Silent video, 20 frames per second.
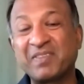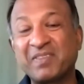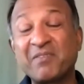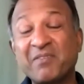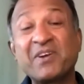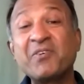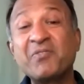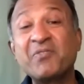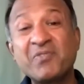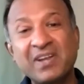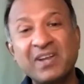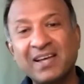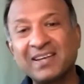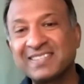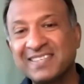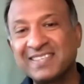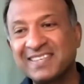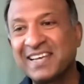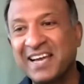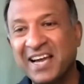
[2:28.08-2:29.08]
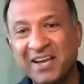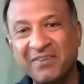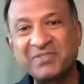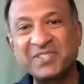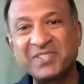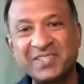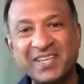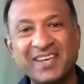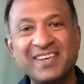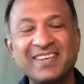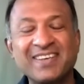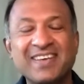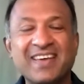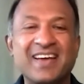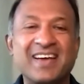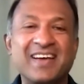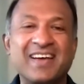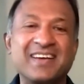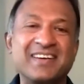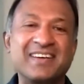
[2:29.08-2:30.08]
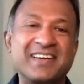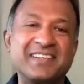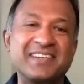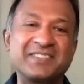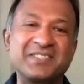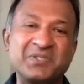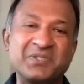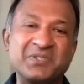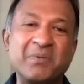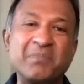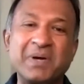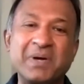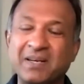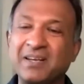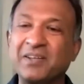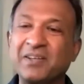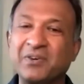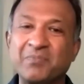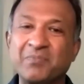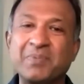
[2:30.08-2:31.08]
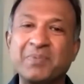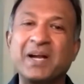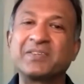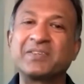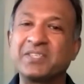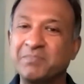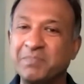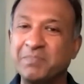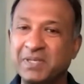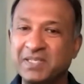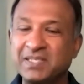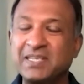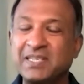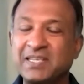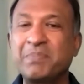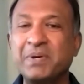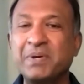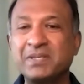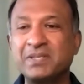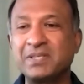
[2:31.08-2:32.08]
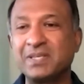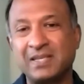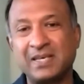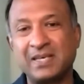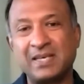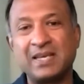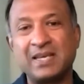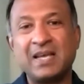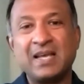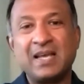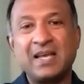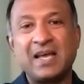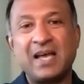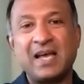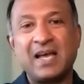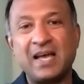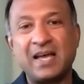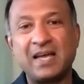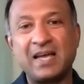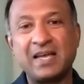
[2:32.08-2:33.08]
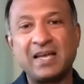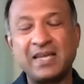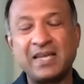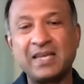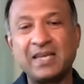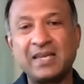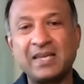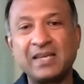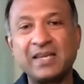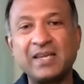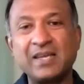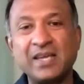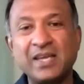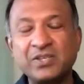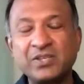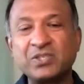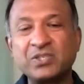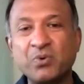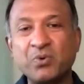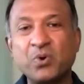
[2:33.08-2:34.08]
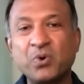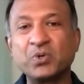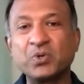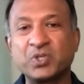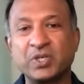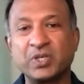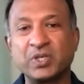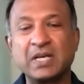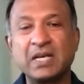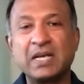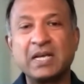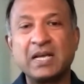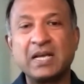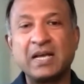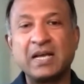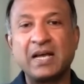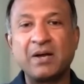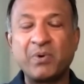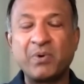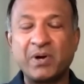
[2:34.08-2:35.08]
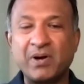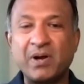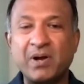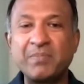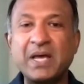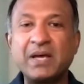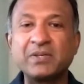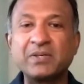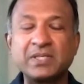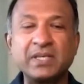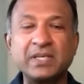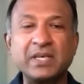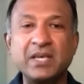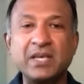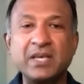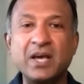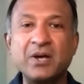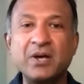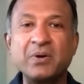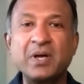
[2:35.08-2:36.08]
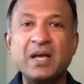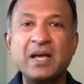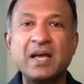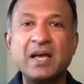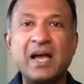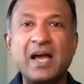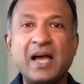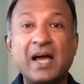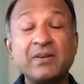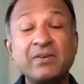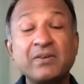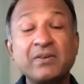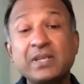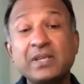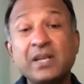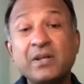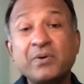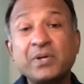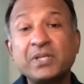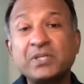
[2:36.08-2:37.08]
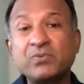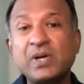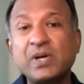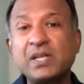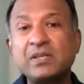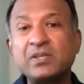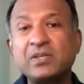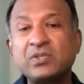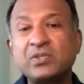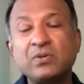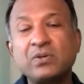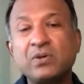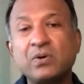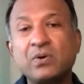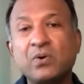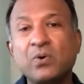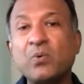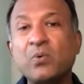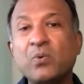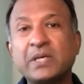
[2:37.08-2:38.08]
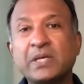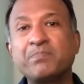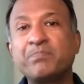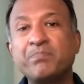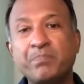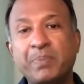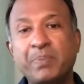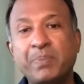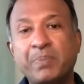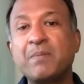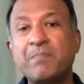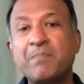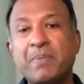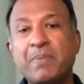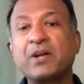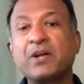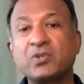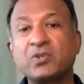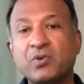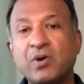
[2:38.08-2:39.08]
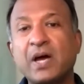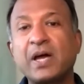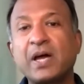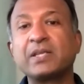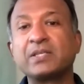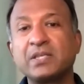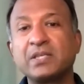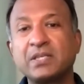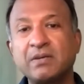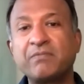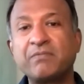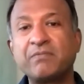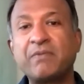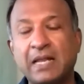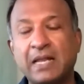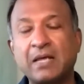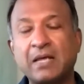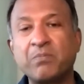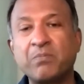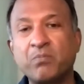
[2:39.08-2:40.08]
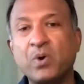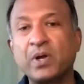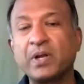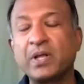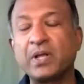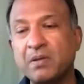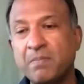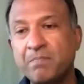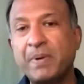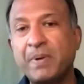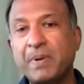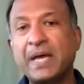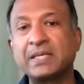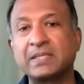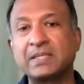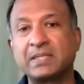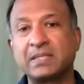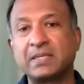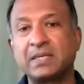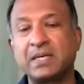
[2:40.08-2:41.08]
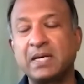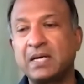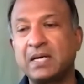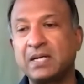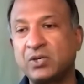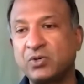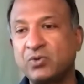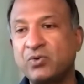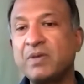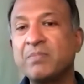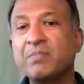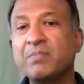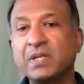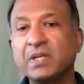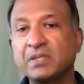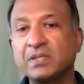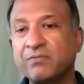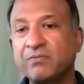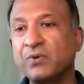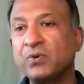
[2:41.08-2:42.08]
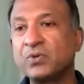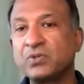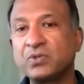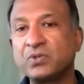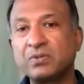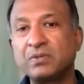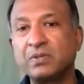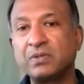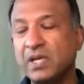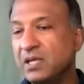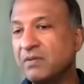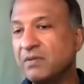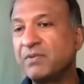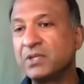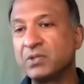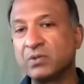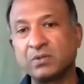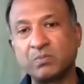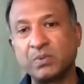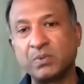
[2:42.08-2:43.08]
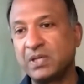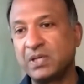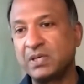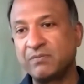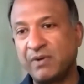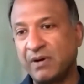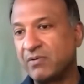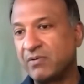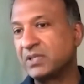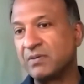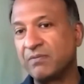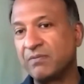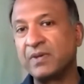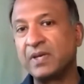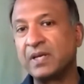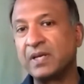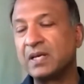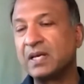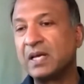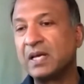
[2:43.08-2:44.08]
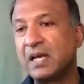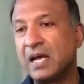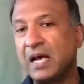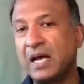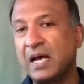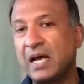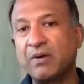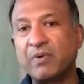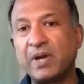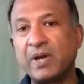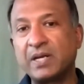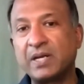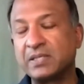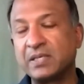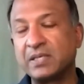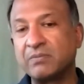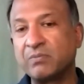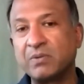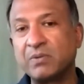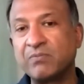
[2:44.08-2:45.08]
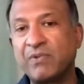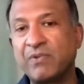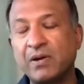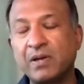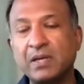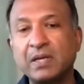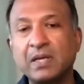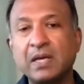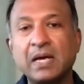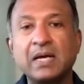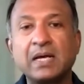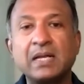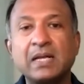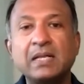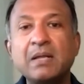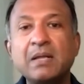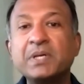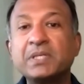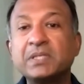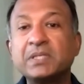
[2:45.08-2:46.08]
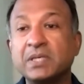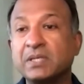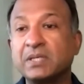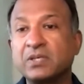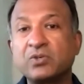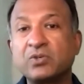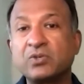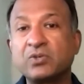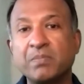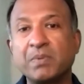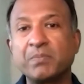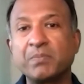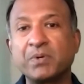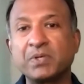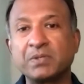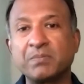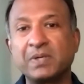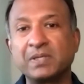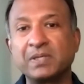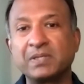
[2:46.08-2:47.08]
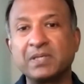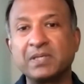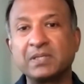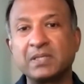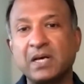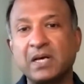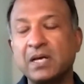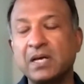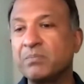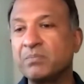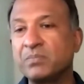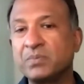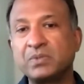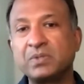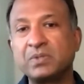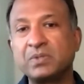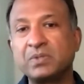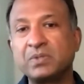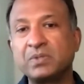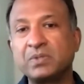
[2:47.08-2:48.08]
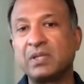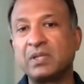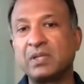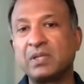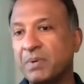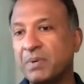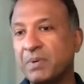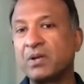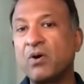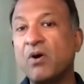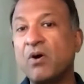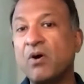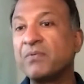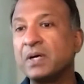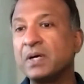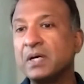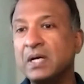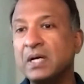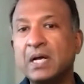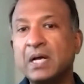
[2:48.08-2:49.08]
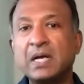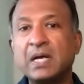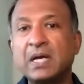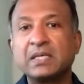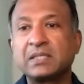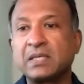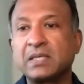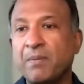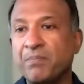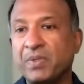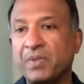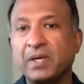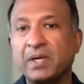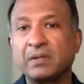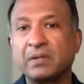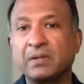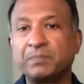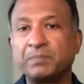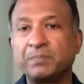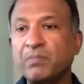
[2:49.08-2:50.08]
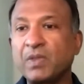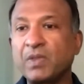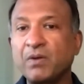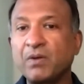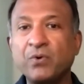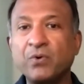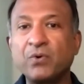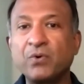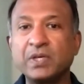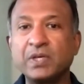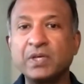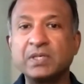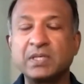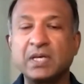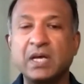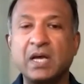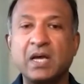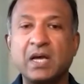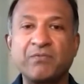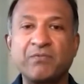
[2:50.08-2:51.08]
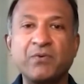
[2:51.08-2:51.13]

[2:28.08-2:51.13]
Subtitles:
very reluctantly, I have to say, had to stop my clinical practice, but step into into Orchard, where I'm now CEO. And it's really always been about trying to develop what are the best treatments for individuals with these very severe rare disease with very limited treatment possibilities. And I hope that gene therapy can offer something for these